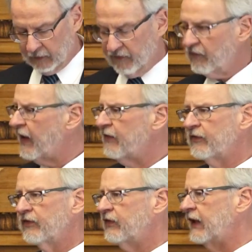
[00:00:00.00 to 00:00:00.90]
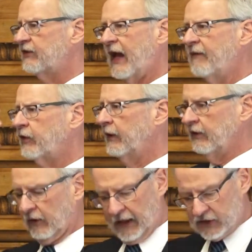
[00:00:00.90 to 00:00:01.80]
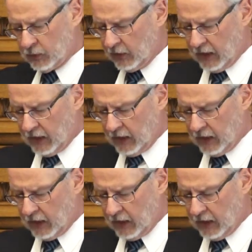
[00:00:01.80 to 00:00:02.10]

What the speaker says: or faith seeks after intellectual